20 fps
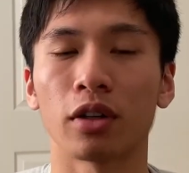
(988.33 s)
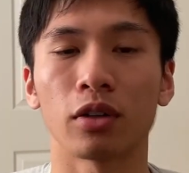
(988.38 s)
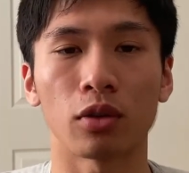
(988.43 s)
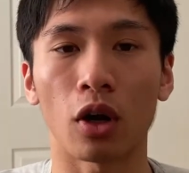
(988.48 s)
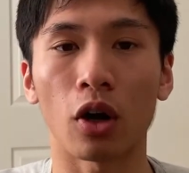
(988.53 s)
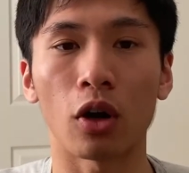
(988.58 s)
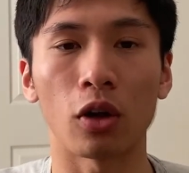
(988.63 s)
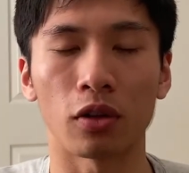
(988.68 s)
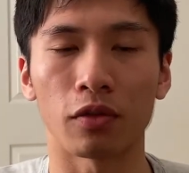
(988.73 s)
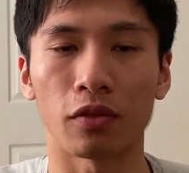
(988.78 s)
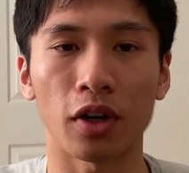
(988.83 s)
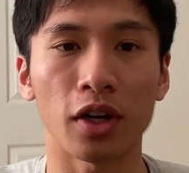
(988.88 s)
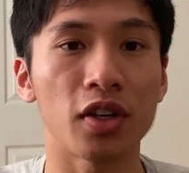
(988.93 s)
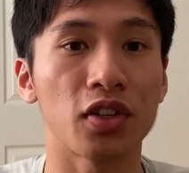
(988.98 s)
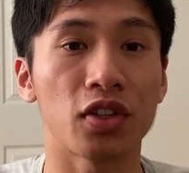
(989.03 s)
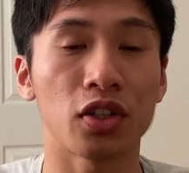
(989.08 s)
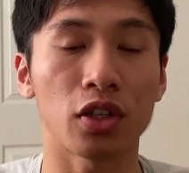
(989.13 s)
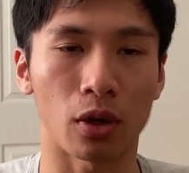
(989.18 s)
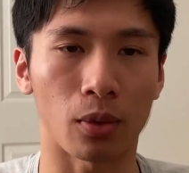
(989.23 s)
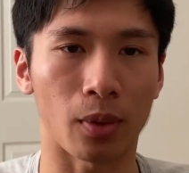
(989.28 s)
all of
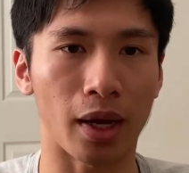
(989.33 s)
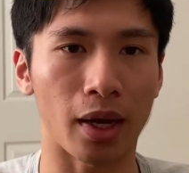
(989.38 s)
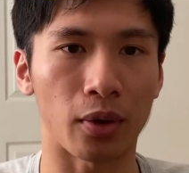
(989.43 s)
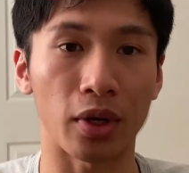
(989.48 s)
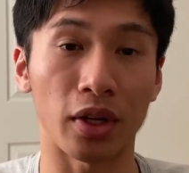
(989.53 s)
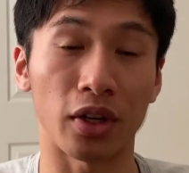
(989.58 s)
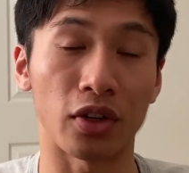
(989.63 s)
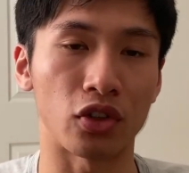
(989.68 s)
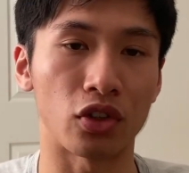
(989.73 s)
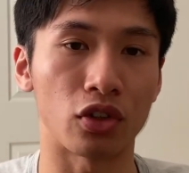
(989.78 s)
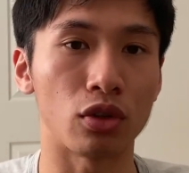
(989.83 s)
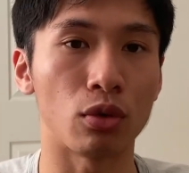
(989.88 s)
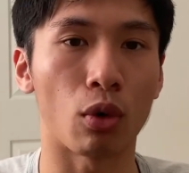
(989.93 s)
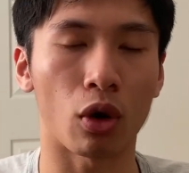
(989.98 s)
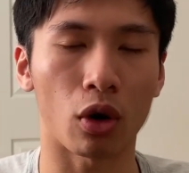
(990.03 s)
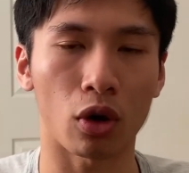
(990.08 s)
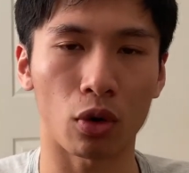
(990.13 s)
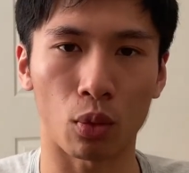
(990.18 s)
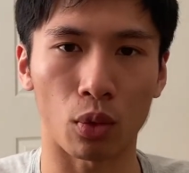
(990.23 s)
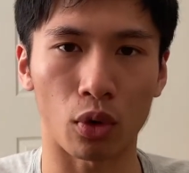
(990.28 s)
us go out and do
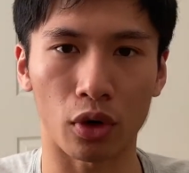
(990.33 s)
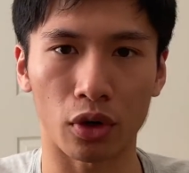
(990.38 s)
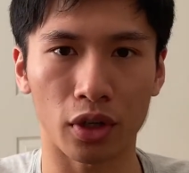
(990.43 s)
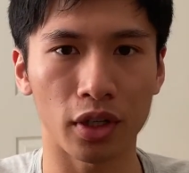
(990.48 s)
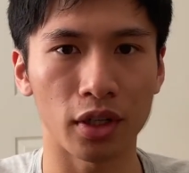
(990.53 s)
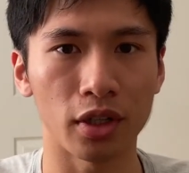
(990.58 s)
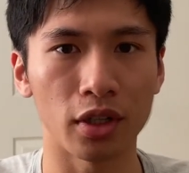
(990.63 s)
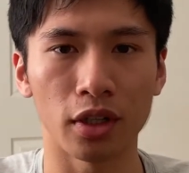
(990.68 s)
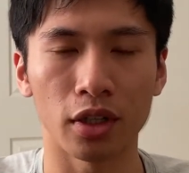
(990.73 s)
our work.